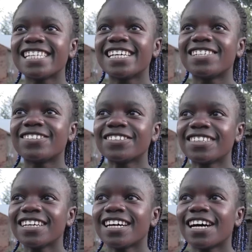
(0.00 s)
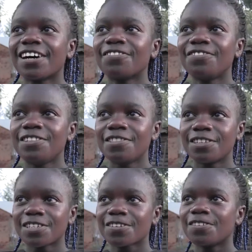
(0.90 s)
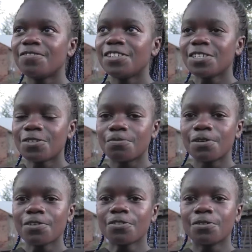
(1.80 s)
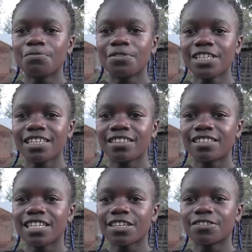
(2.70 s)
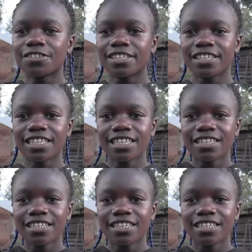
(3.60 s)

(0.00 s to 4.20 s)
does not have school fees to pay for me in secondary.